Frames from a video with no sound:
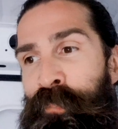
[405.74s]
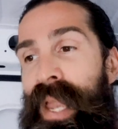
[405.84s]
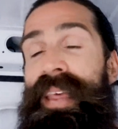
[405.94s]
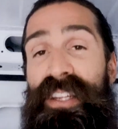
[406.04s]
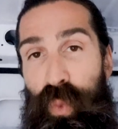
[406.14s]

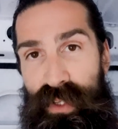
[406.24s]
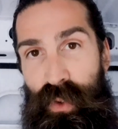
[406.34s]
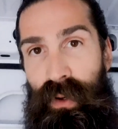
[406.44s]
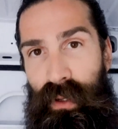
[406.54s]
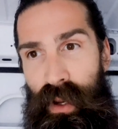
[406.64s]
that's what's
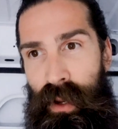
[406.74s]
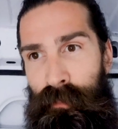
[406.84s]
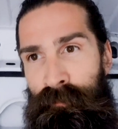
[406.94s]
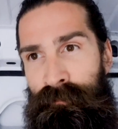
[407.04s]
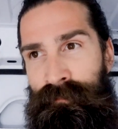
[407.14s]
going to
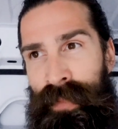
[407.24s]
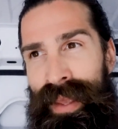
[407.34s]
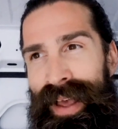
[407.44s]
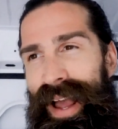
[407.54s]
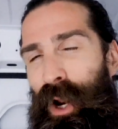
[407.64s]
come.
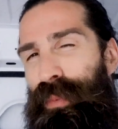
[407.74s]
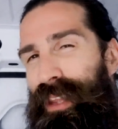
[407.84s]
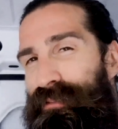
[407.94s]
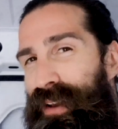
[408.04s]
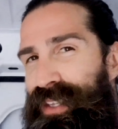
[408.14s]
I hope that
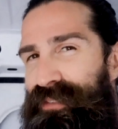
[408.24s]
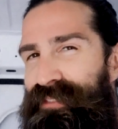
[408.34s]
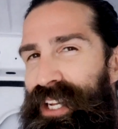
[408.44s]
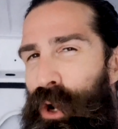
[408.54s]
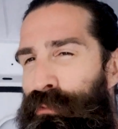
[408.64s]
you found this
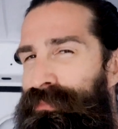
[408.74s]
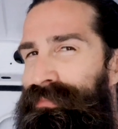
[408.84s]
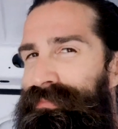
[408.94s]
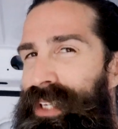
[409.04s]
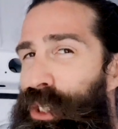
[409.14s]
video
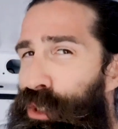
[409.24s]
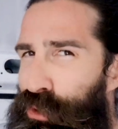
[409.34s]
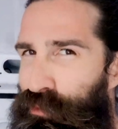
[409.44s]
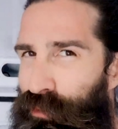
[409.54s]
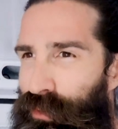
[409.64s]

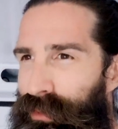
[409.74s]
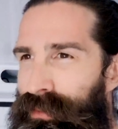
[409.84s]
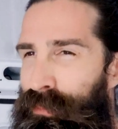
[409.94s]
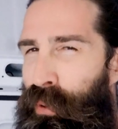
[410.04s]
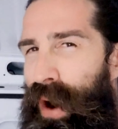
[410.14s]
useful,
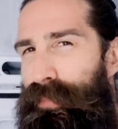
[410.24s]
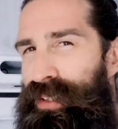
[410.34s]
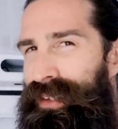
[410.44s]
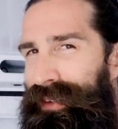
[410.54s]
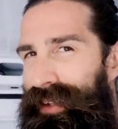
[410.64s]

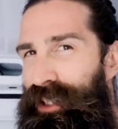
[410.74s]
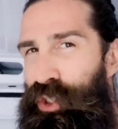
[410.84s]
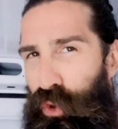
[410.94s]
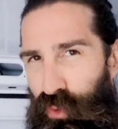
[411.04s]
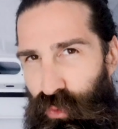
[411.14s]
perhaps
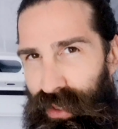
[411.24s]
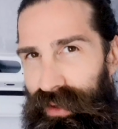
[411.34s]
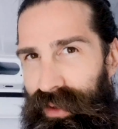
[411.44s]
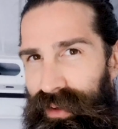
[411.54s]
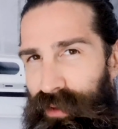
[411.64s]

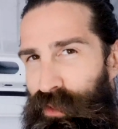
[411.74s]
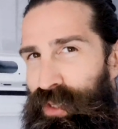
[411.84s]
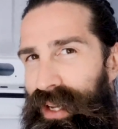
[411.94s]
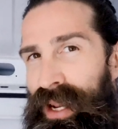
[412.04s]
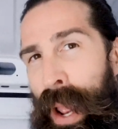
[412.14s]
intriguing. If you
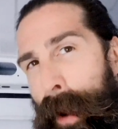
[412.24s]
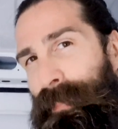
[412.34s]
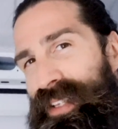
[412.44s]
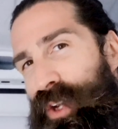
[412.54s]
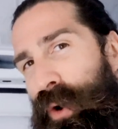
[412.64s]
did,
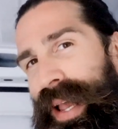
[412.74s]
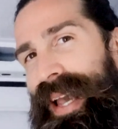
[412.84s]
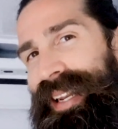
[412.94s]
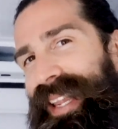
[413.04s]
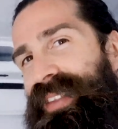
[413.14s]
please go
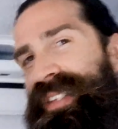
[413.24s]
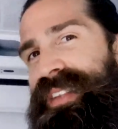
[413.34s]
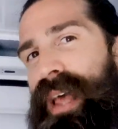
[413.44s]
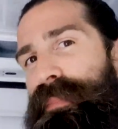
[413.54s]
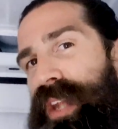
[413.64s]
ahead and give this a
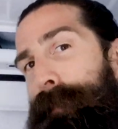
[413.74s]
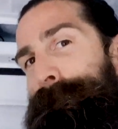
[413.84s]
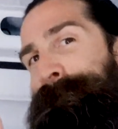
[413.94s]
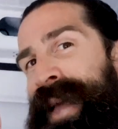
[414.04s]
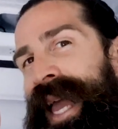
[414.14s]
thumbs
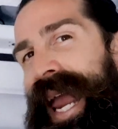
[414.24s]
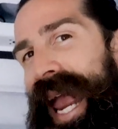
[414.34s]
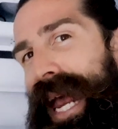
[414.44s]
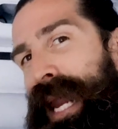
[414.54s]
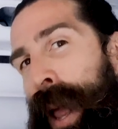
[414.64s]
up
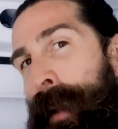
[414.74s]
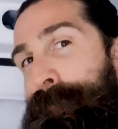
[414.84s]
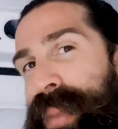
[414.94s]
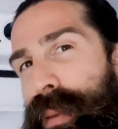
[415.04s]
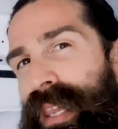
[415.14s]
and
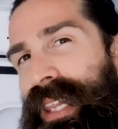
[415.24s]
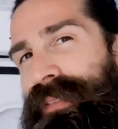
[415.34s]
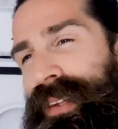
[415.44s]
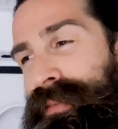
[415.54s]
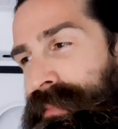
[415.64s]
maybe
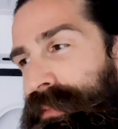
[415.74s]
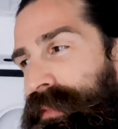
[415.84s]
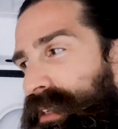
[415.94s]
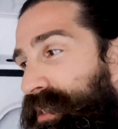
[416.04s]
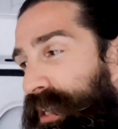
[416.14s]
even
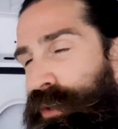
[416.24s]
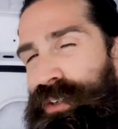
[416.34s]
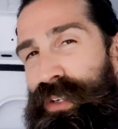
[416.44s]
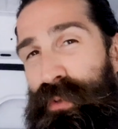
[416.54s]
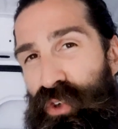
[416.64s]
consider
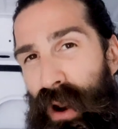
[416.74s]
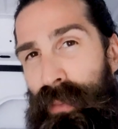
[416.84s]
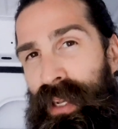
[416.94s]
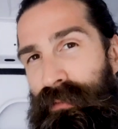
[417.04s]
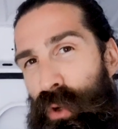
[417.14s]

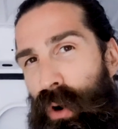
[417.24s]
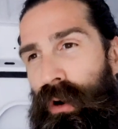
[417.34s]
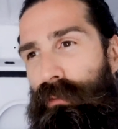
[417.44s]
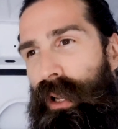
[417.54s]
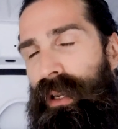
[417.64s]
subscribing if you aren't
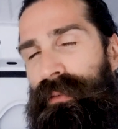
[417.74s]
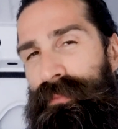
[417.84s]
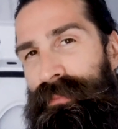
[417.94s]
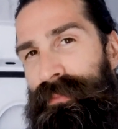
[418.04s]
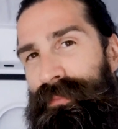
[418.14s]
already.
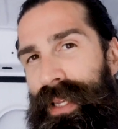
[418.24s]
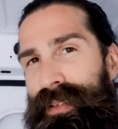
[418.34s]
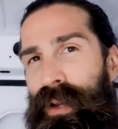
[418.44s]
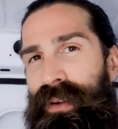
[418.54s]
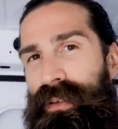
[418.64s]

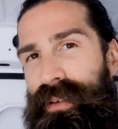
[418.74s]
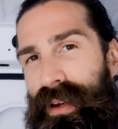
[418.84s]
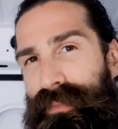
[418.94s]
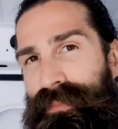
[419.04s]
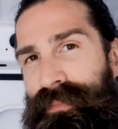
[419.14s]
Until next
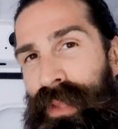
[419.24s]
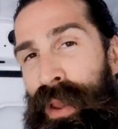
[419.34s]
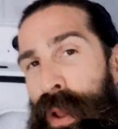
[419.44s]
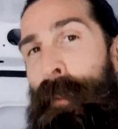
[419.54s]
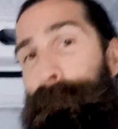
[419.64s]
time,
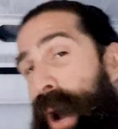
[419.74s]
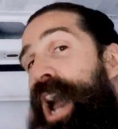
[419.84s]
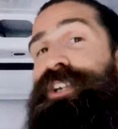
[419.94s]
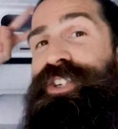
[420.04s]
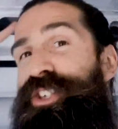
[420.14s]

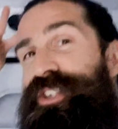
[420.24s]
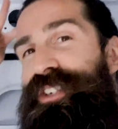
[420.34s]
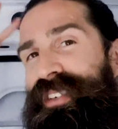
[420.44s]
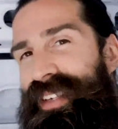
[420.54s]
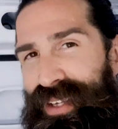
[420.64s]

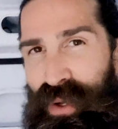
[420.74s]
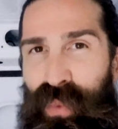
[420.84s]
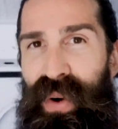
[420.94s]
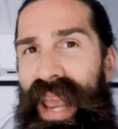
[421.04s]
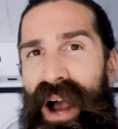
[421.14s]
peace!
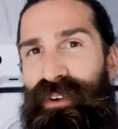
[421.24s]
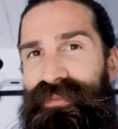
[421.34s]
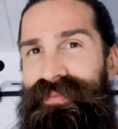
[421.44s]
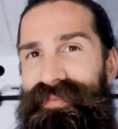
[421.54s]
We out.